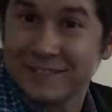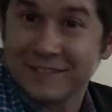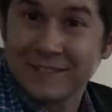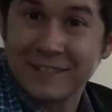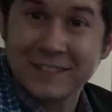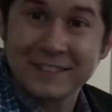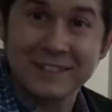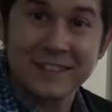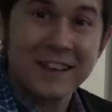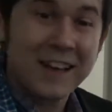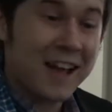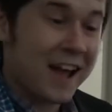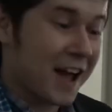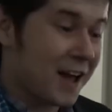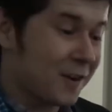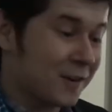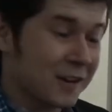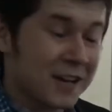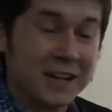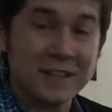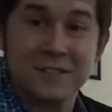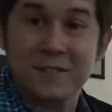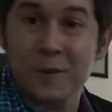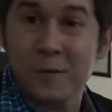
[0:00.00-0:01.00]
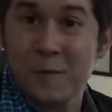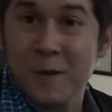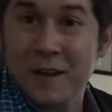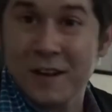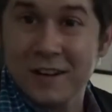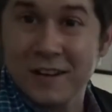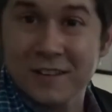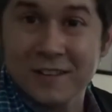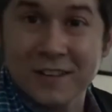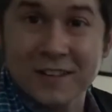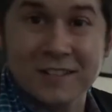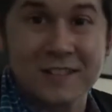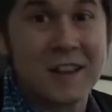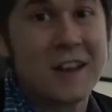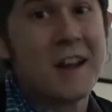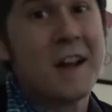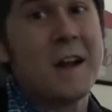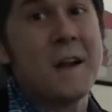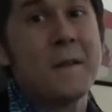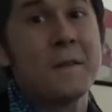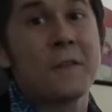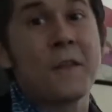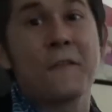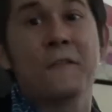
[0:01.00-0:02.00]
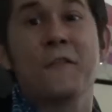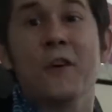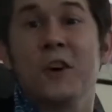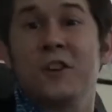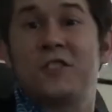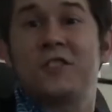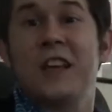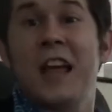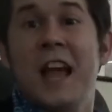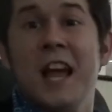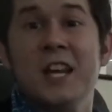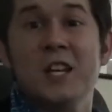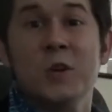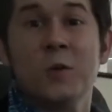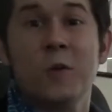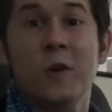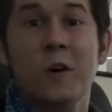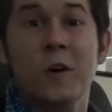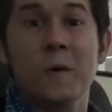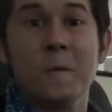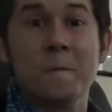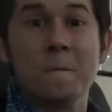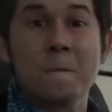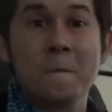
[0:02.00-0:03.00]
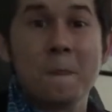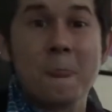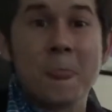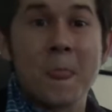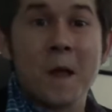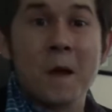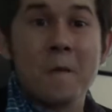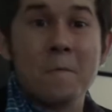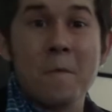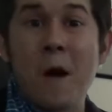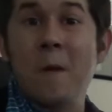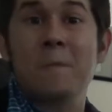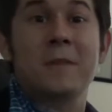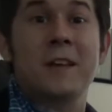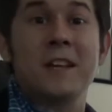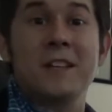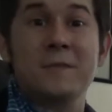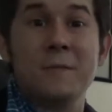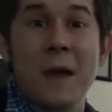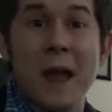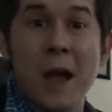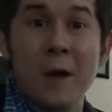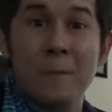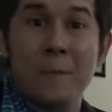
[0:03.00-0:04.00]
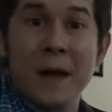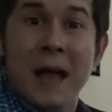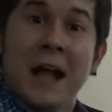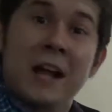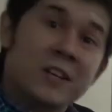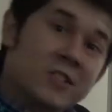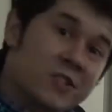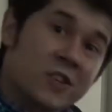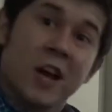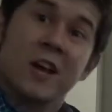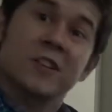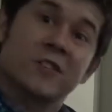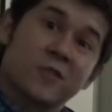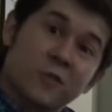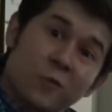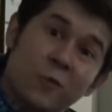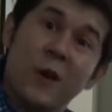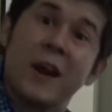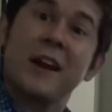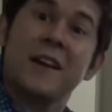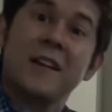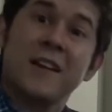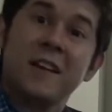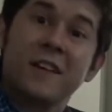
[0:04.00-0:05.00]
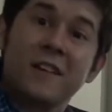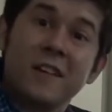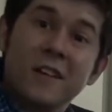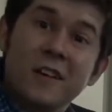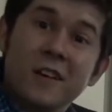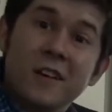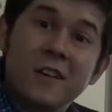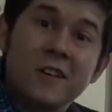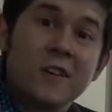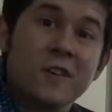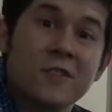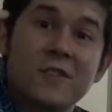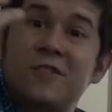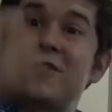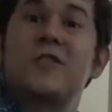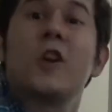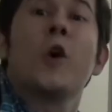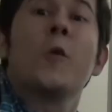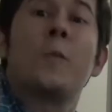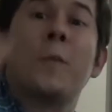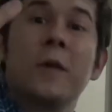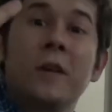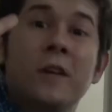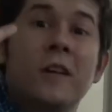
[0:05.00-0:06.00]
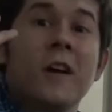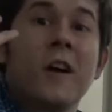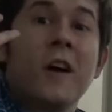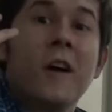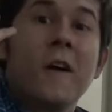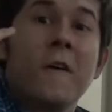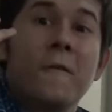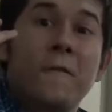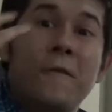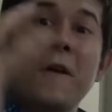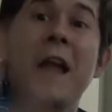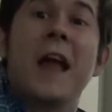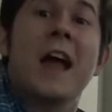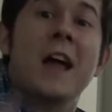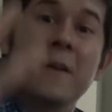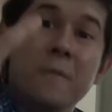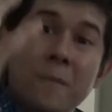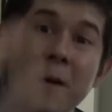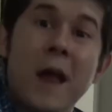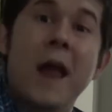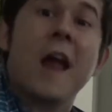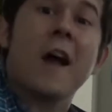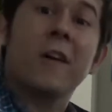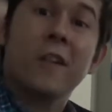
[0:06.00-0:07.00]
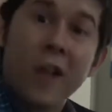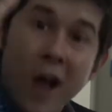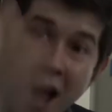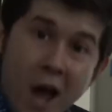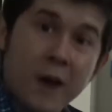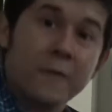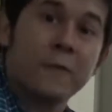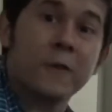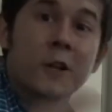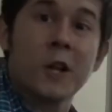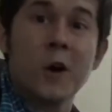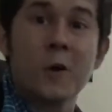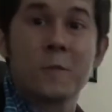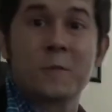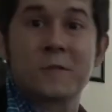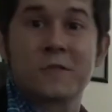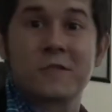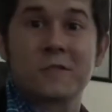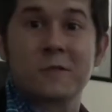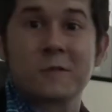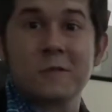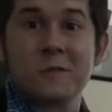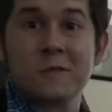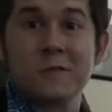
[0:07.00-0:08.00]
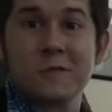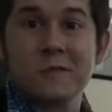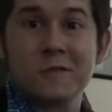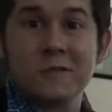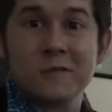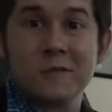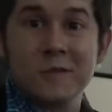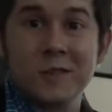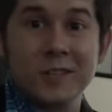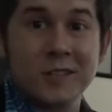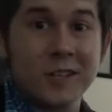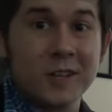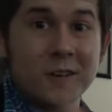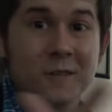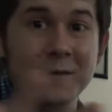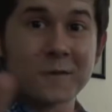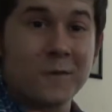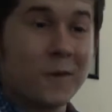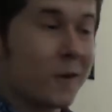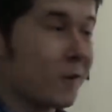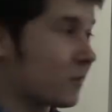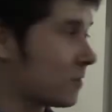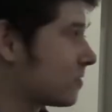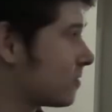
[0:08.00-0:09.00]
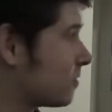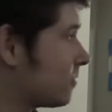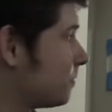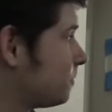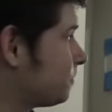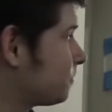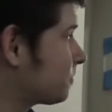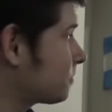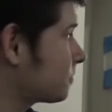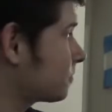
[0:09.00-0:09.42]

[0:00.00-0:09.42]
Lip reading: because I don't get too many of these, the first annual Mumkey's Mailbag just reading your stupid fan mail envelopes. We did it, folks.